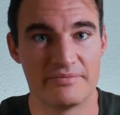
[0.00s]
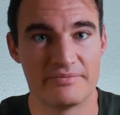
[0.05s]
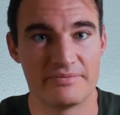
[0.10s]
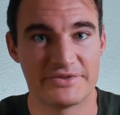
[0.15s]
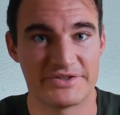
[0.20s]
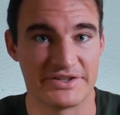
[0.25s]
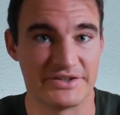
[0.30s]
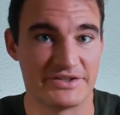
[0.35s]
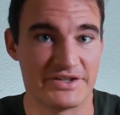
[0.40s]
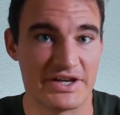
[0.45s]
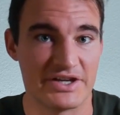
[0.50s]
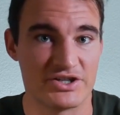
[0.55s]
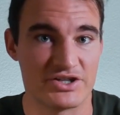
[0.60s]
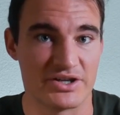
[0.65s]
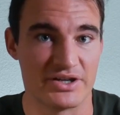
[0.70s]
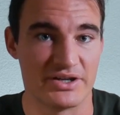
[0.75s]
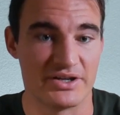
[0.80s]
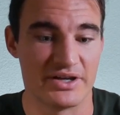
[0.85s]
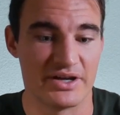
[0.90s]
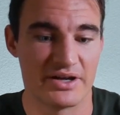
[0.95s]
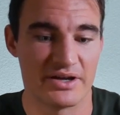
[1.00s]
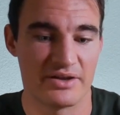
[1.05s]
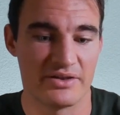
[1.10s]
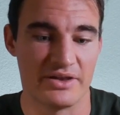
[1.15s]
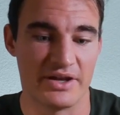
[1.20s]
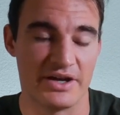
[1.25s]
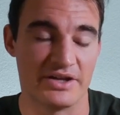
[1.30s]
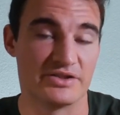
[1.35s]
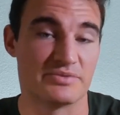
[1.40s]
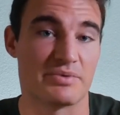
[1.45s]
sensation
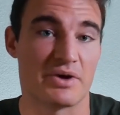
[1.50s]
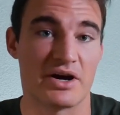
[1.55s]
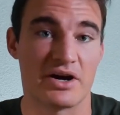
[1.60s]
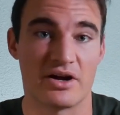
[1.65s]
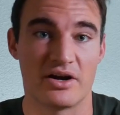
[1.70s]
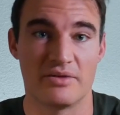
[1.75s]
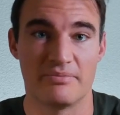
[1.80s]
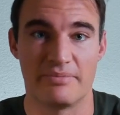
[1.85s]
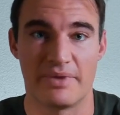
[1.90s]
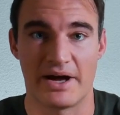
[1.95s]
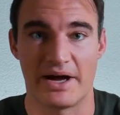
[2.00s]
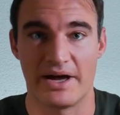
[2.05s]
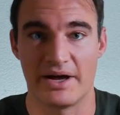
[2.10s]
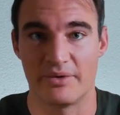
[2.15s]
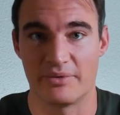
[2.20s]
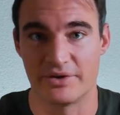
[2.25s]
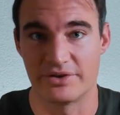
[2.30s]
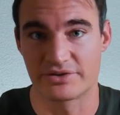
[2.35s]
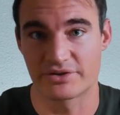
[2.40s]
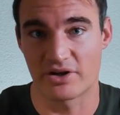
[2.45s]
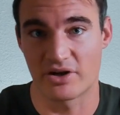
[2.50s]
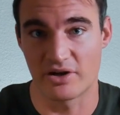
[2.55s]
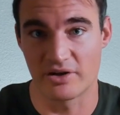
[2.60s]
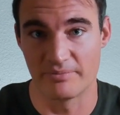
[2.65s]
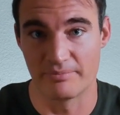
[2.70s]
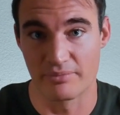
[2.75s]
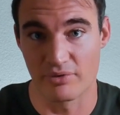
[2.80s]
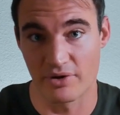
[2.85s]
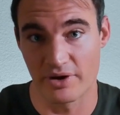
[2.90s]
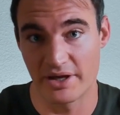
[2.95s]
that is brought on by what is
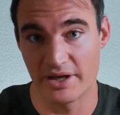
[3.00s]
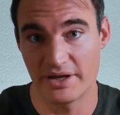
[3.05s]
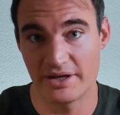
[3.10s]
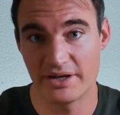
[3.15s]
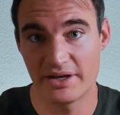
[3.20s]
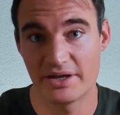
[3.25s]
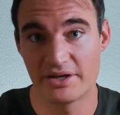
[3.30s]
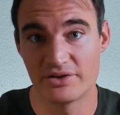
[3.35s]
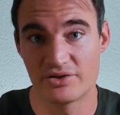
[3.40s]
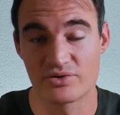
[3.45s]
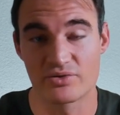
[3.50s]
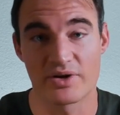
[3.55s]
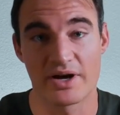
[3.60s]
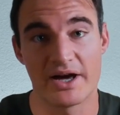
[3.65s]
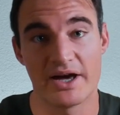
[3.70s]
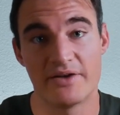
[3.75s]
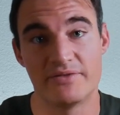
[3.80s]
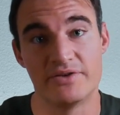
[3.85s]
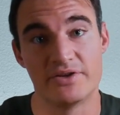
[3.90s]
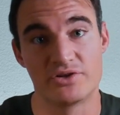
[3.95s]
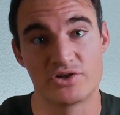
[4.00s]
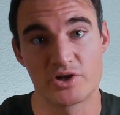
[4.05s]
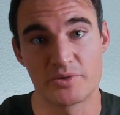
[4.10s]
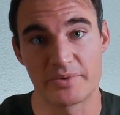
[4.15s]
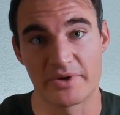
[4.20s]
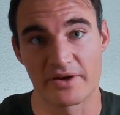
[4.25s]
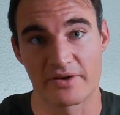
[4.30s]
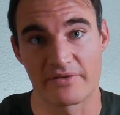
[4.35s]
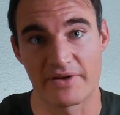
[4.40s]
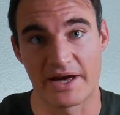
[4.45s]
called brain-derived
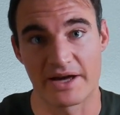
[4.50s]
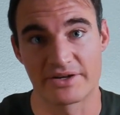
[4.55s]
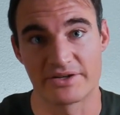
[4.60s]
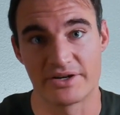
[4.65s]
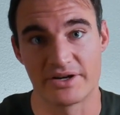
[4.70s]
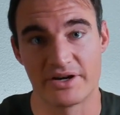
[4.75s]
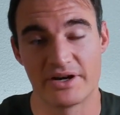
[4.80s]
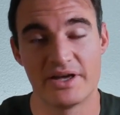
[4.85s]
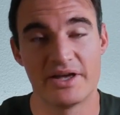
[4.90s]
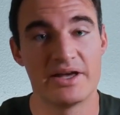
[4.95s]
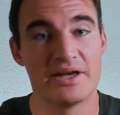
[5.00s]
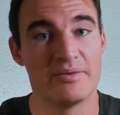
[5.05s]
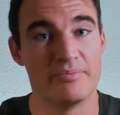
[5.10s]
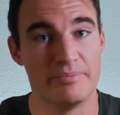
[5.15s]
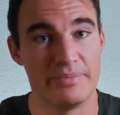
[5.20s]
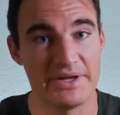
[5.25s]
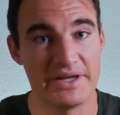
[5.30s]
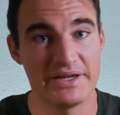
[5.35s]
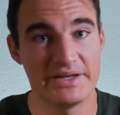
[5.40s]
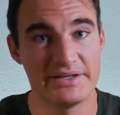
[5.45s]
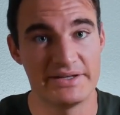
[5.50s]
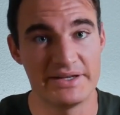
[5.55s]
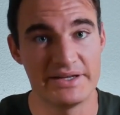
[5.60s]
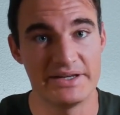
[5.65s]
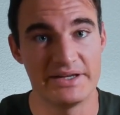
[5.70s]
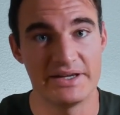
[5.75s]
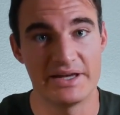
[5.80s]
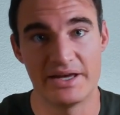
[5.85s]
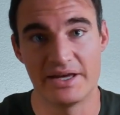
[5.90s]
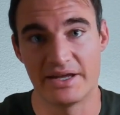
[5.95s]
neurotrophic factor,
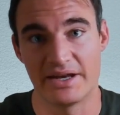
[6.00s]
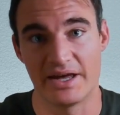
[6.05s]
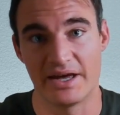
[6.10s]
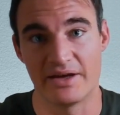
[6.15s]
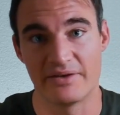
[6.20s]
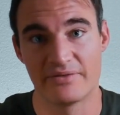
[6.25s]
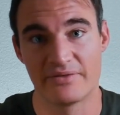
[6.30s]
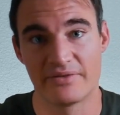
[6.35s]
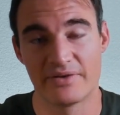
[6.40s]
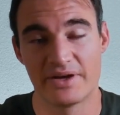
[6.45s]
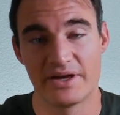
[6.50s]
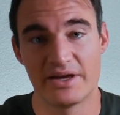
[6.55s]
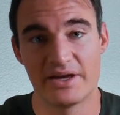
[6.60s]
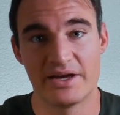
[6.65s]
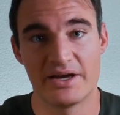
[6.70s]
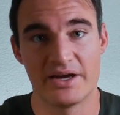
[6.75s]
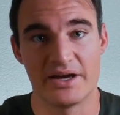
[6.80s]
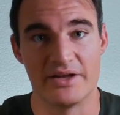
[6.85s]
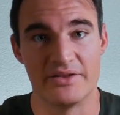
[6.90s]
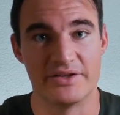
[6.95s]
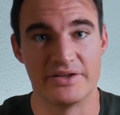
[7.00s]
BDNF. And